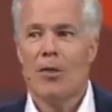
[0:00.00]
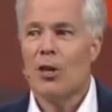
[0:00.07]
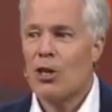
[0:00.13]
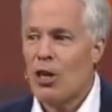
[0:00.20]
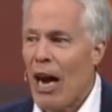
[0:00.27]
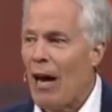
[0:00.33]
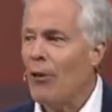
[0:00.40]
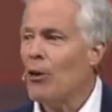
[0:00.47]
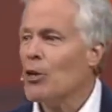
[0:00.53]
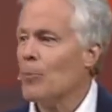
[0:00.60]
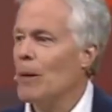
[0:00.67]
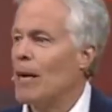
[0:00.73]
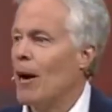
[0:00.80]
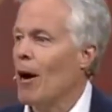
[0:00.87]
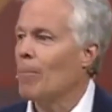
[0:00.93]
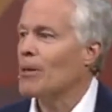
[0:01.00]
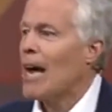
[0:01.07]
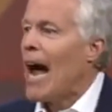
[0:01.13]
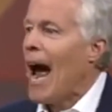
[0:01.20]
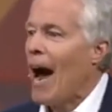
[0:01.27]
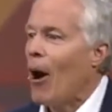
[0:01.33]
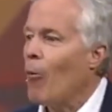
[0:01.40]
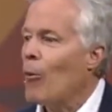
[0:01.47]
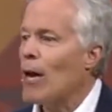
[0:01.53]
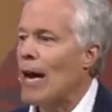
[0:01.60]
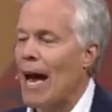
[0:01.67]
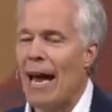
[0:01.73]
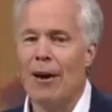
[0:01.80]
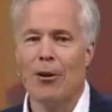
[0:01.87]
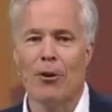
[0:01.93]
The challenge becomes how we
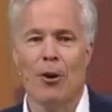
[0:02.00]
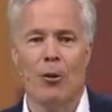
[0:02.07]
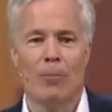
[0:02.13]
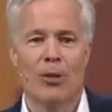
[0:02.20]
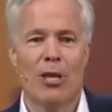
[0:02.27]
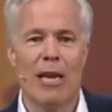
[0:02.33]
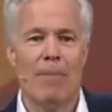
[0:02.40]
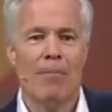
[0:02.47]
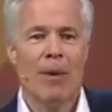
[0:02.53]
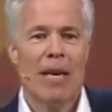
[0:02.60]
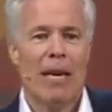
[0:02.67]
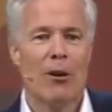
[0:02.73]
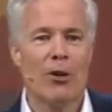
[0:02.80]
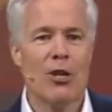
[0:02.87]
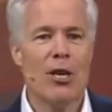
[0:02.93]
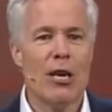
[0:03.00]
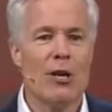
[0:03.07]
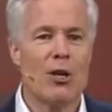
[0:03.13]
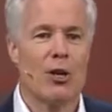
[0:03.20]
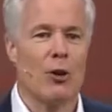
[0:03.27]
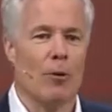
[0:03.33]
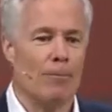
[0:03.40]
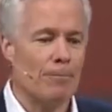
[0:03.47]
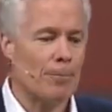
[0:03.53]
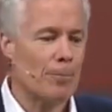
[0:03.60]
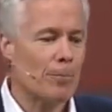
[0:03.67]
handle them. See, here's the issue.